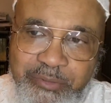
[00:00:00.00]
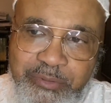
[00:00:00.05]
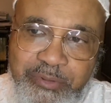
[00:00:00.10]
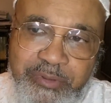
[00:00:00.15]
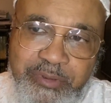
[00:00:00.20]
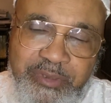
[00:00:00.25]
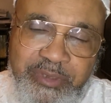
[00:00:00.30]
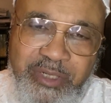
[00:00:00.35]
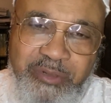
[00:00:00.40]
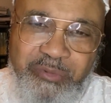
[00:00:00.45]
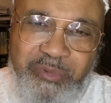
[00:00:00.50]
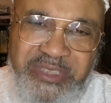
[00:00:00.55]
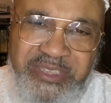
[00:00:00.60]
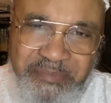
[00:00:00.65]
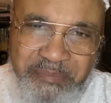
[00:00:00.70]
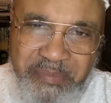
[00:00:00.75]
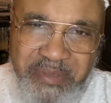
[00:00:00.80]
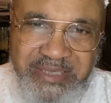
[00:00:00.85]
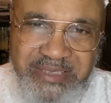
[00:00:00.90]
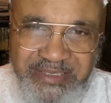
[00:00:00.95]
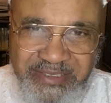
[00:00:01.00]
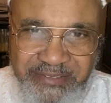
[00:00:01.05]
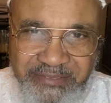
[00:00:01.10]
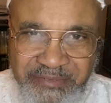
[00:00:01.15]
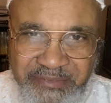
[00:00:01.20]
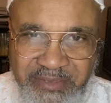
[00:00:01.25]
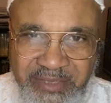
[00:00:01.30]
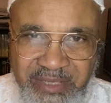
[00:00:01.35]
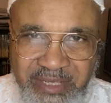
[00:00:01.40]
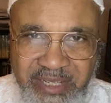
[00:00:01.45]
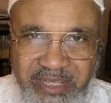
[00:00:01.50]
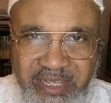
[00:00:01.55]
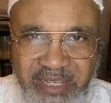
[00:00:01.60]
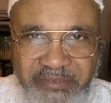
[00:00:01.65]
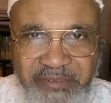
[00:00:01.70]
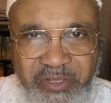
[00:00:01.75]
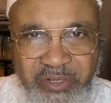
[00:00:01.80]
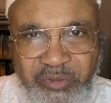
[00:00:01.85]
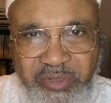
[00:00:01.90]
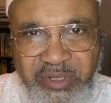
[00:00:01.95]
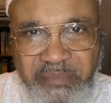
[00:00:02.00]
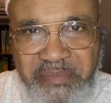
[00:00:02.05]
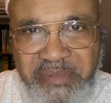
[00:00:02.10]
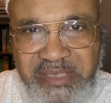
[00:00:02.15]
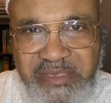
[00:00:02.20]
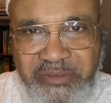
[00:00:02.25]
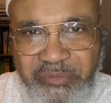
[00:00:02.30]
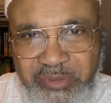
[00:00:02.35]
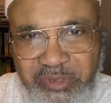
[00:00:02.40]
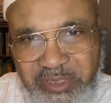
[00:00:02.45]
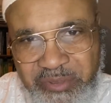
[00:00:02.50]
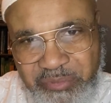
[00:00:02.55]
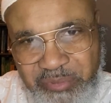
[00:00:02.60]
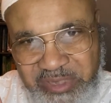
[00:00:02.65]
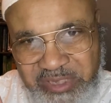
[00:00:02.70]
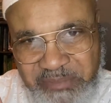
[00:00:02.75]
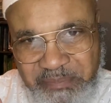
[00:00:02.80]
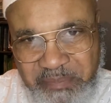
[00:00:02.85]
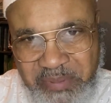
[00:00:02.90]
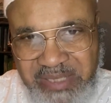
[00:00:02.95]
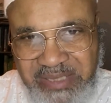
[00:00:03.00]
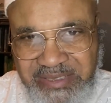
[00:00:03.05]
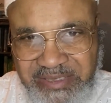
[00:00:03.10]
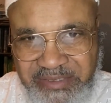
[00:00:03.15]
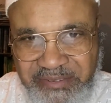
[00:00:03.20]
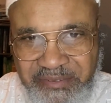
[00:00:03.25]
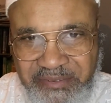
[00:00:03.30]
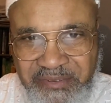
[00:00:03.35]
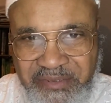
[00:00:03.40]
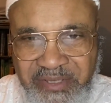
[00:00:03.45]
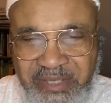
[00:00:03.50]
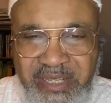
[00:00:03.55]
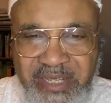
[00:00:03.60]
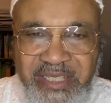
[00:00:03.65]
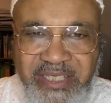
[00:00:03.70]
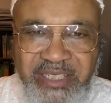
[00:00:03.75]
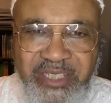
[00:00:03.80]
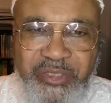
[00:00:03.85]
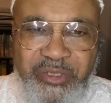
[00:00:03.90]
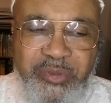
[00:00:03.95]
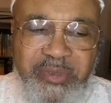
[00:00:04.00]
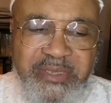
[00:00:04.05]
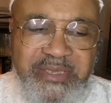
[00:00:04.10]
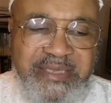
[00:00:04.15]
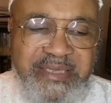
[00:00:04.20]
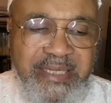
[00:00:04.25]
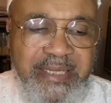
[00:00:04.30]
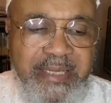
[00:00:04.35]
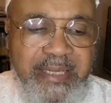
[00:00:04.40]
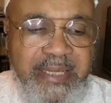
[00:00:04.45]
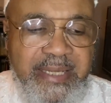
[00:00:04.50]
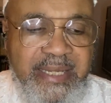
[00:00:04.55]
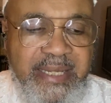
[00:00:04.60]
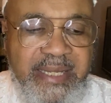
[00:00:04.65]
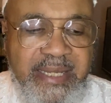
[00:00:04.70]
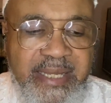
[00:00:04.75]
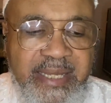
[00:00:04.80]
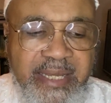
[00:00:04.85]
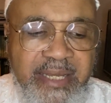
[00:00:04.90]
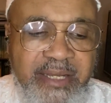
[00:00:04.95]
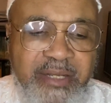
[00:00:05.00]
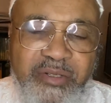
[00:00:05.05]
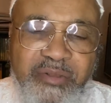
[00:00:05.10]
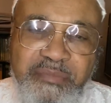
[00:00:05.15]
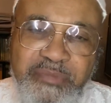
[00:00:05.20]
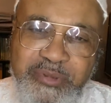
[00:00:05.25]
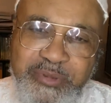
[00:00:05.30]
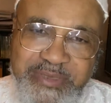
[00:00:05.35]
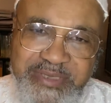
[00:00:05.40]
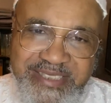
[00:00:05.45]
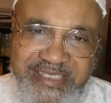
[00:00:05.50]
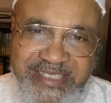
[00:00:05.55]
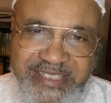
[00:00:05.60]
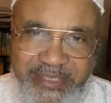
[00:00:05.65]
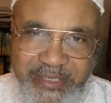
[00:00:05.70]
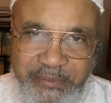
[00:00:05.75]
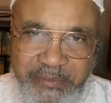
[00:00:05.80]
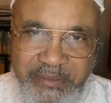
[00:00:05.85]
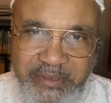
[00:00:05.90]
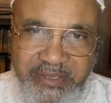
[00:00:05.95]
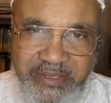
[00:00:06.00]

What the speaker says: the responsive. If you know what it means, the responsive, then you can say Al-Mujib.